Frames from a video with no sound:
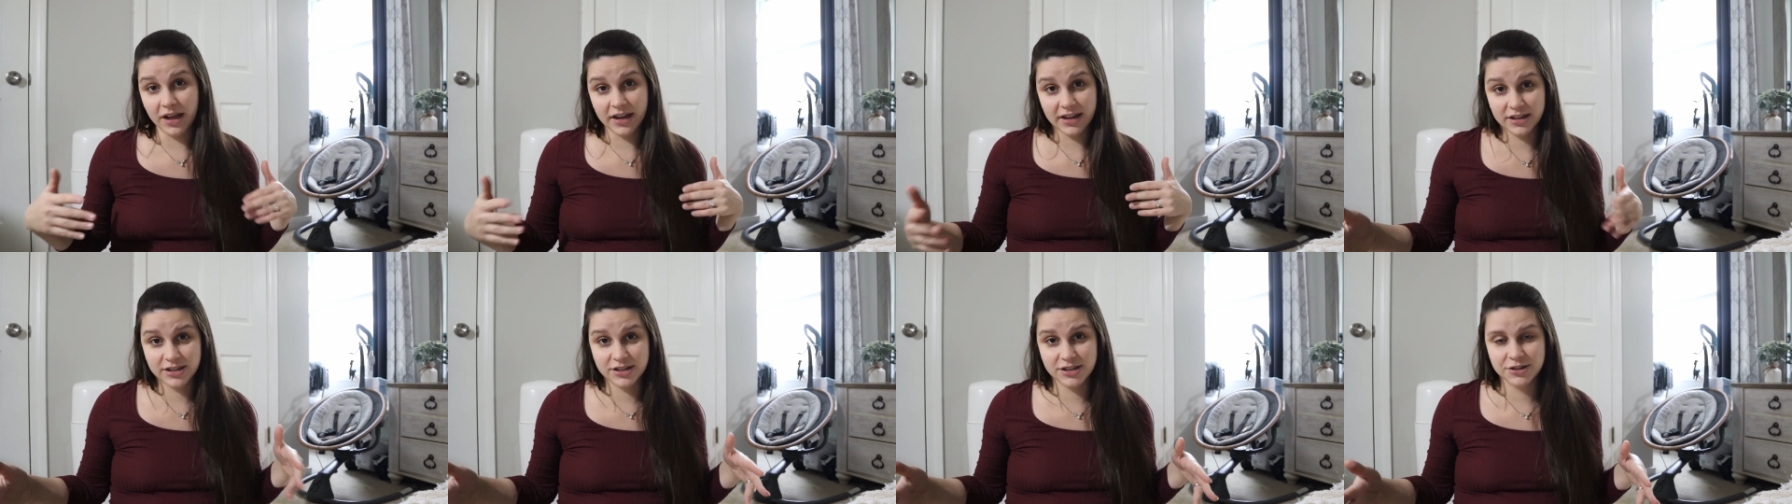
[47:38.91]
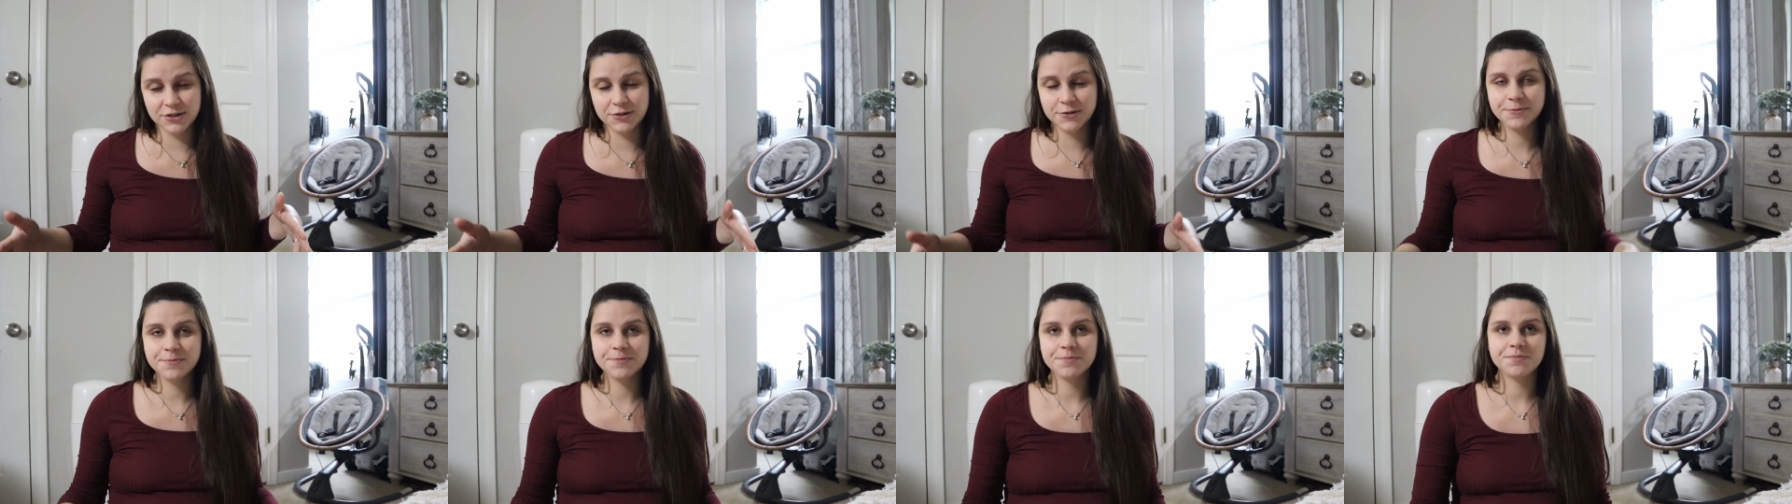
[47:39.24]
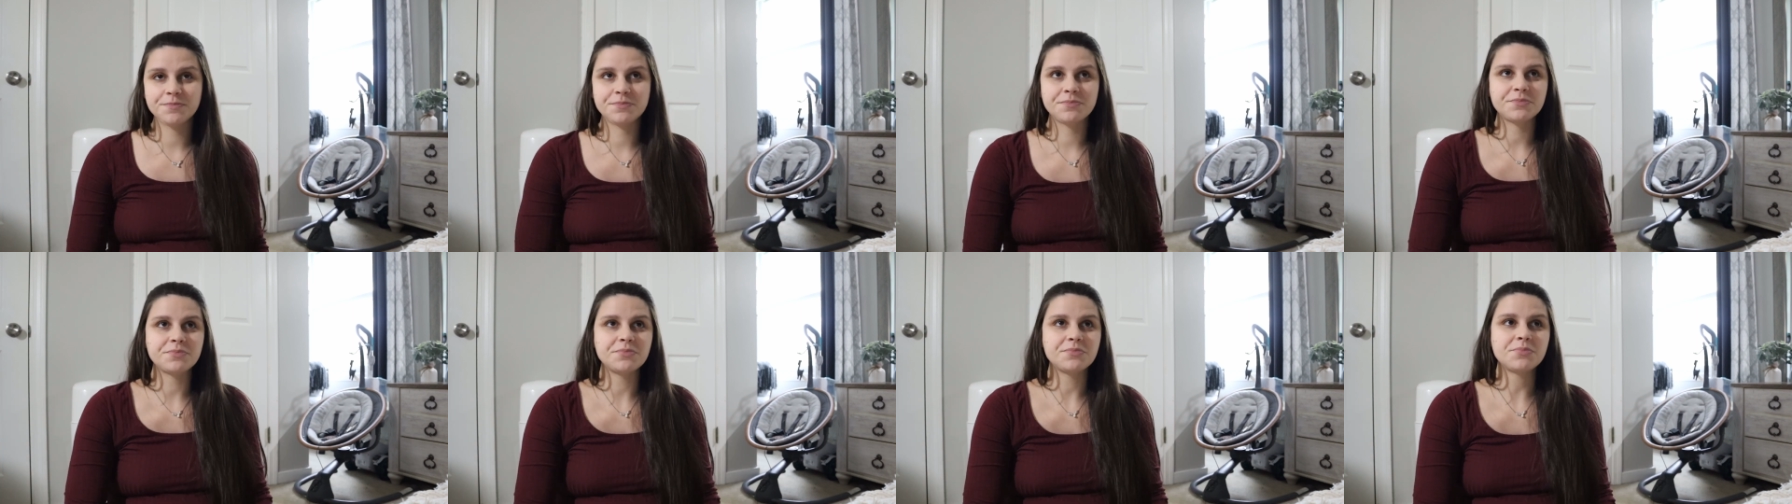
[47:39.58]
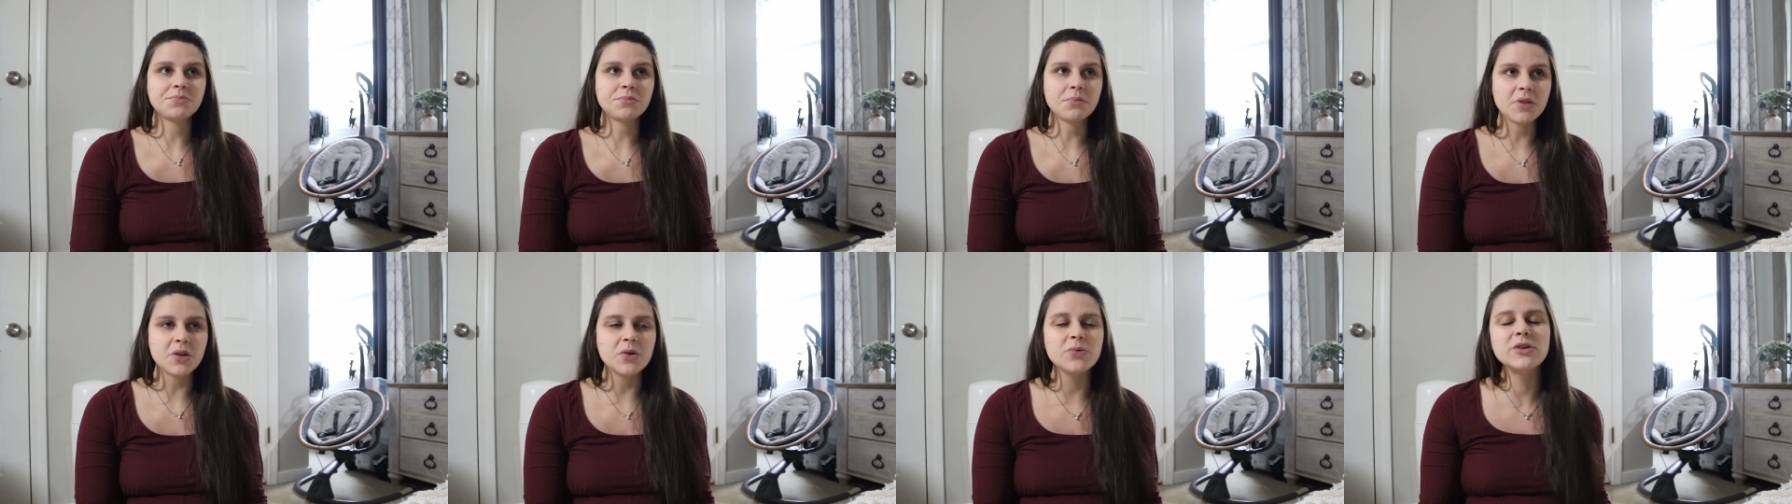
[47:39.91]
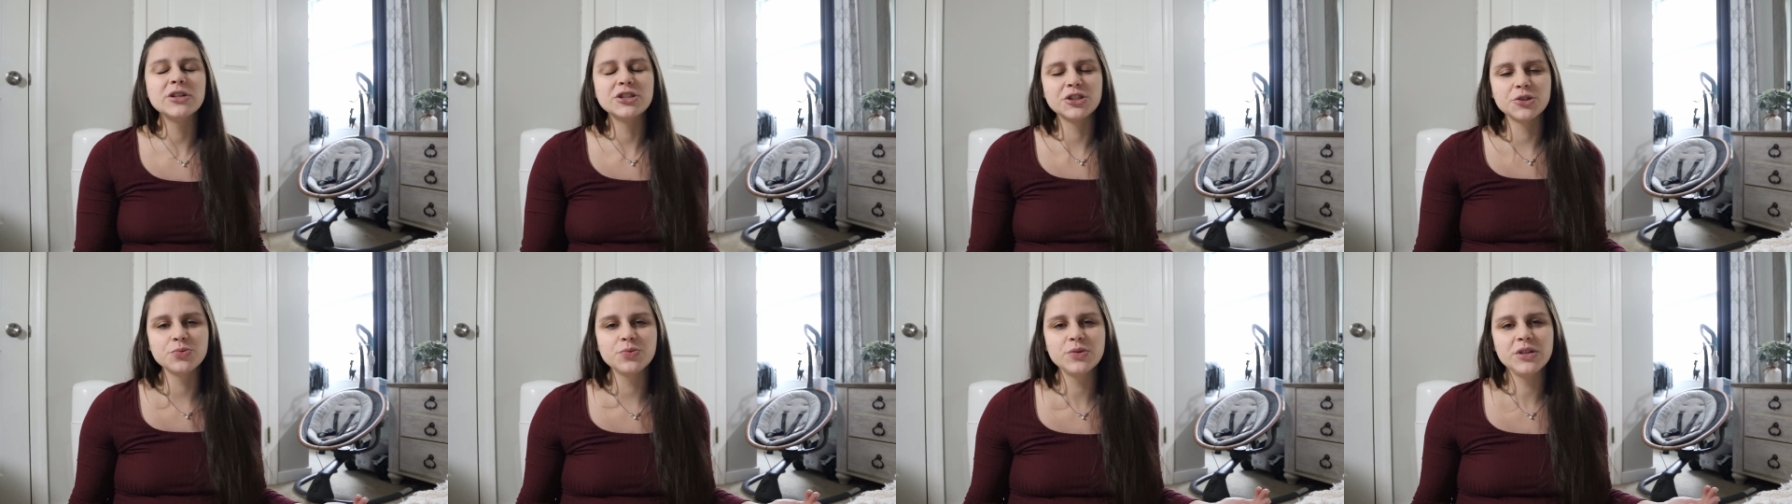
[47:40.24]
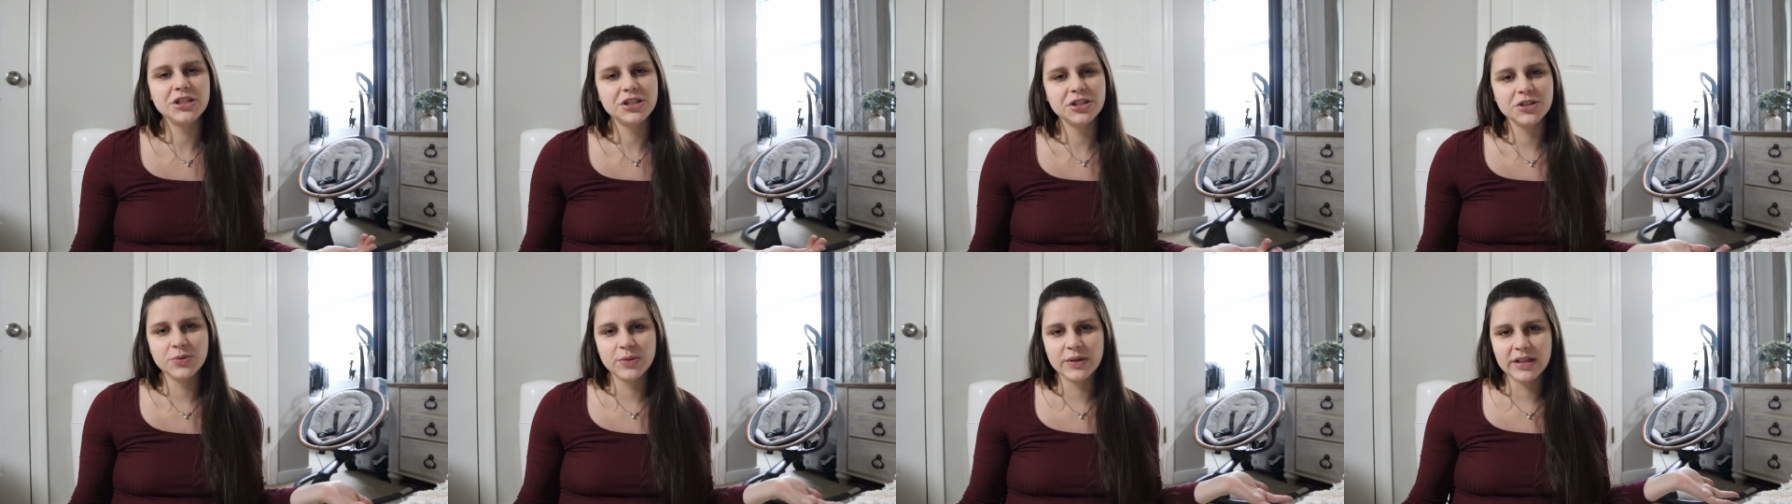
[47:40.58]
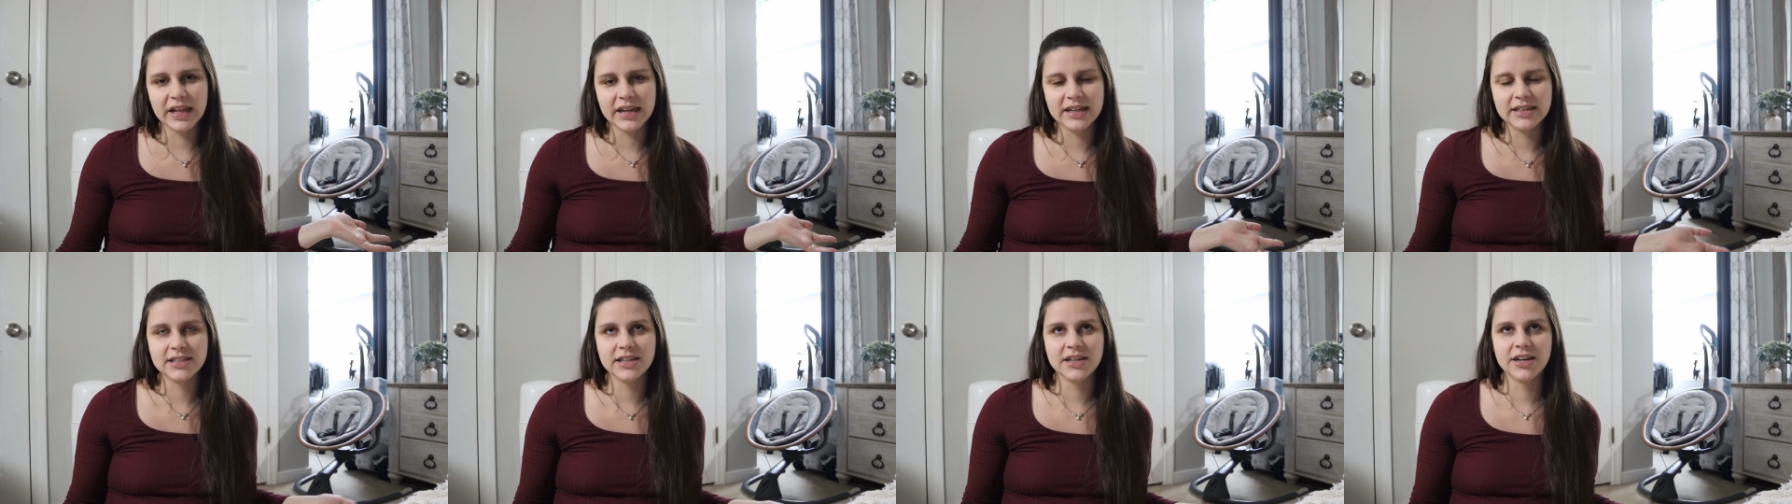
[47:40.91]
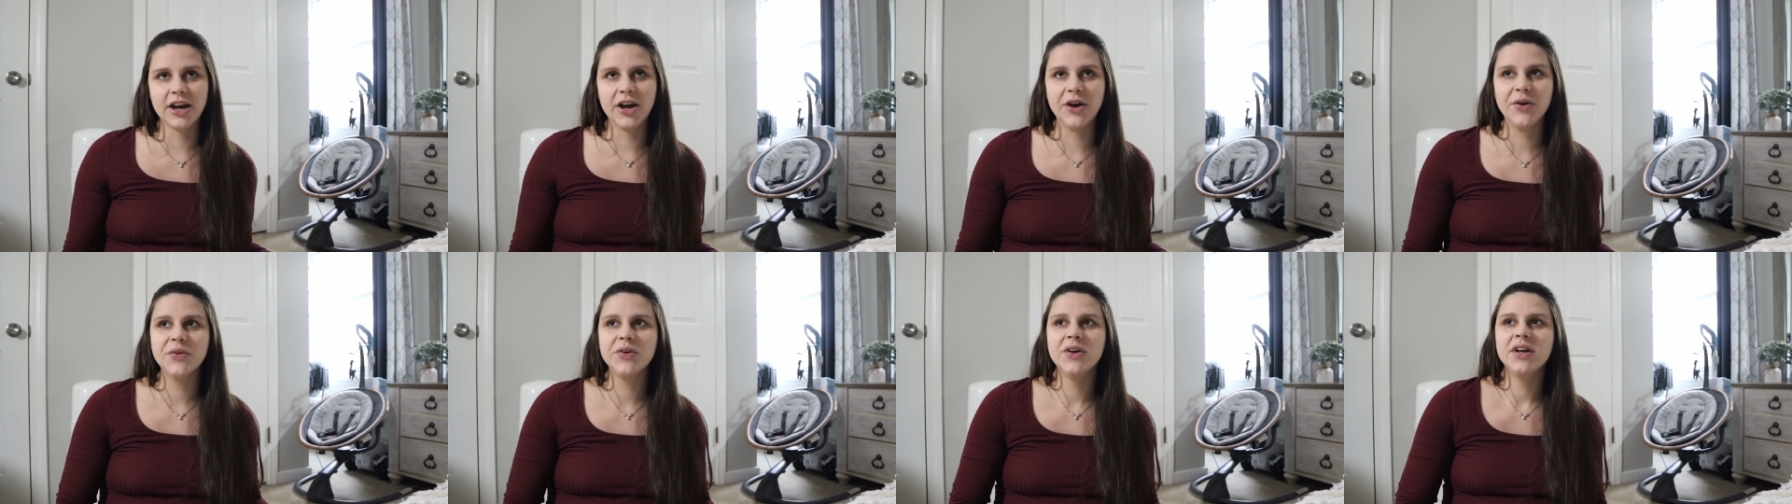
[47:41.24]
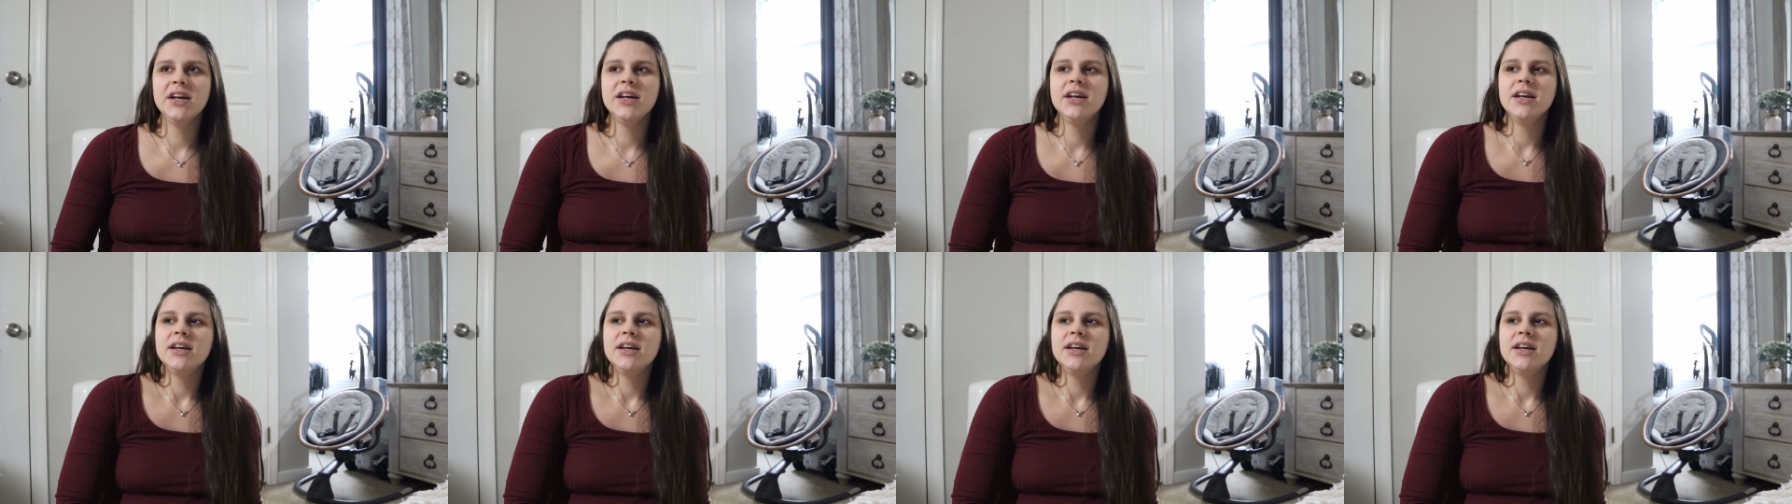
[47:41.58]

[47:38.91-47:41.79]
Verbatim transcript: like to, which we do. We like to know.